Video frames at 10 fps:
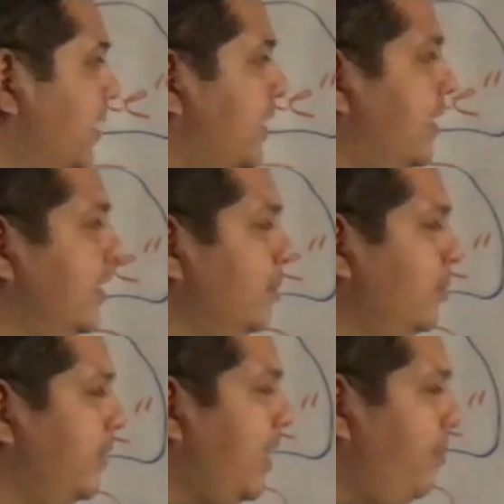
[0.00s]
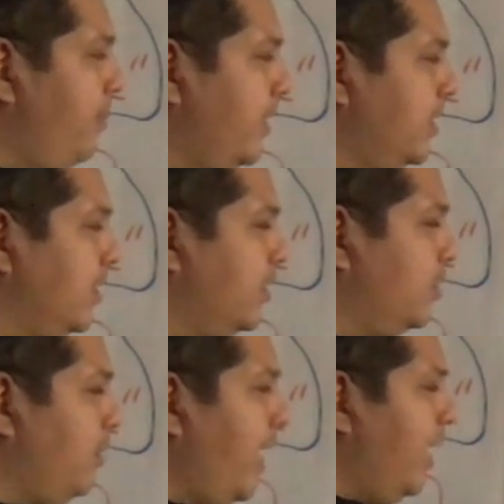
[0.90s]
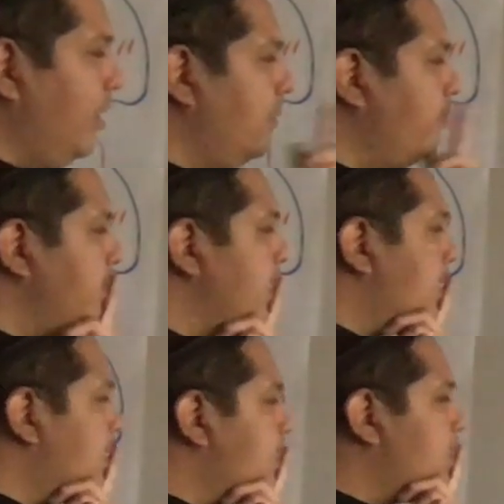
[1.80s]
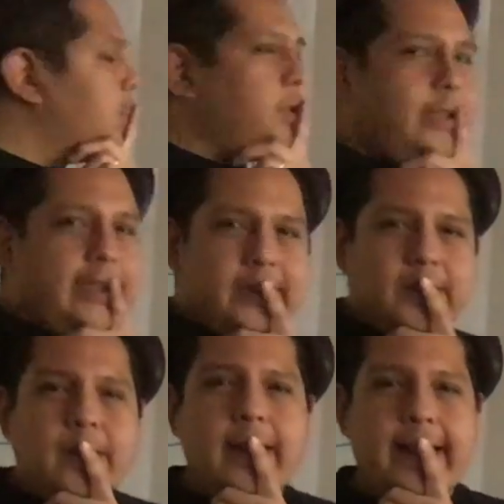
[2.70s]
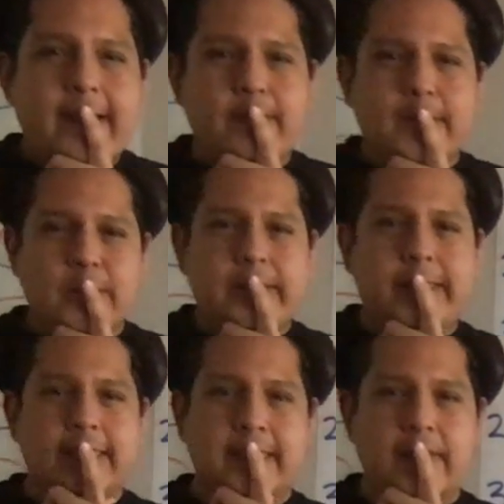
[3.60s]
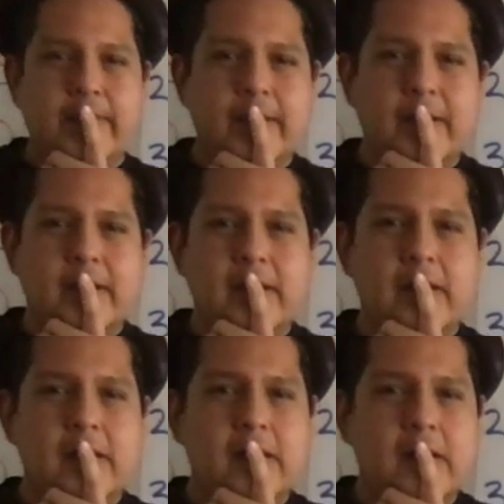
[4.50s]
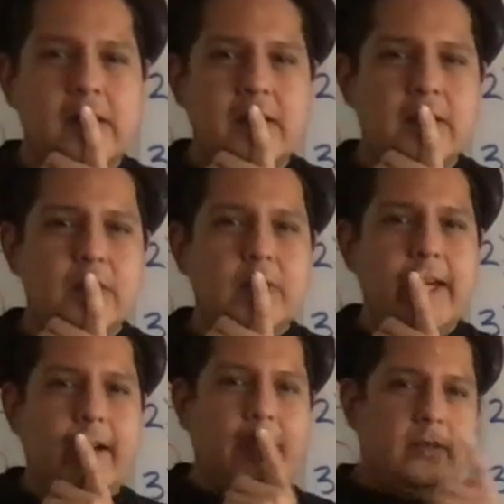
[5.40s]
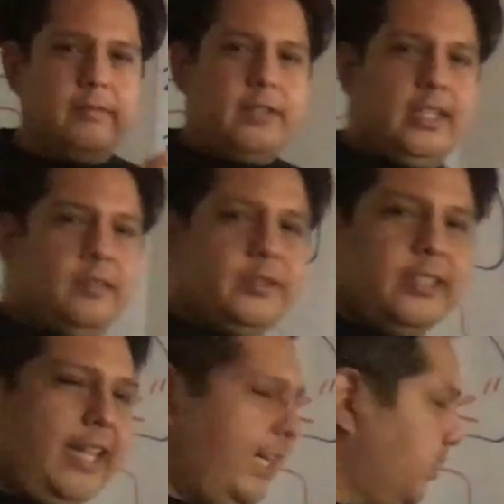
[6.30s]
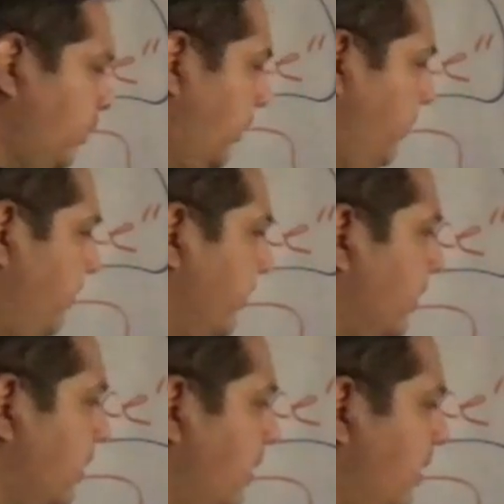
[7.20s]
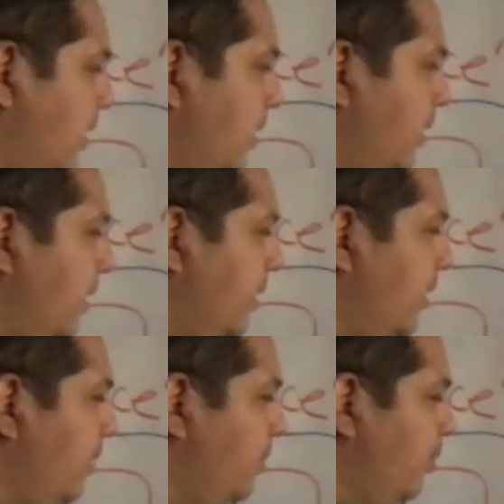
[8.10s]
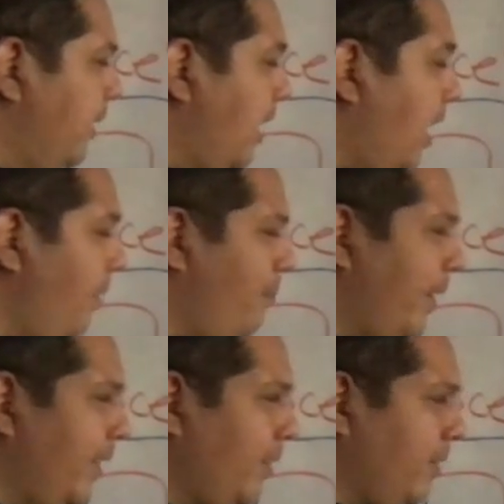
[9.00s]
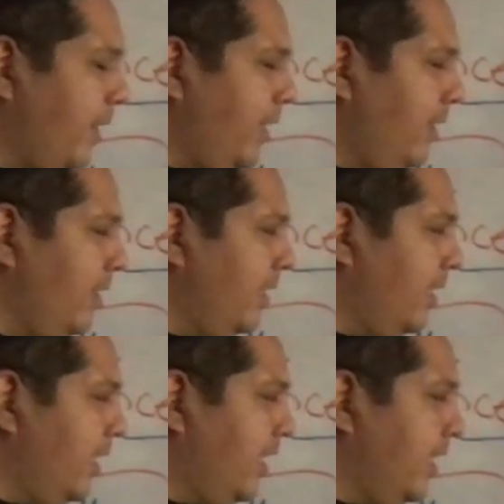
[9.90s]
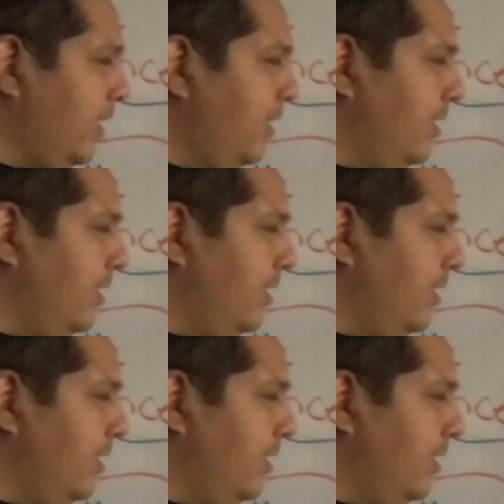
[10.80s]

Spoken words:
This one went down by 6 as well. So your answer there was 27 as well. Finally, for your last one, the number went up by 3 here,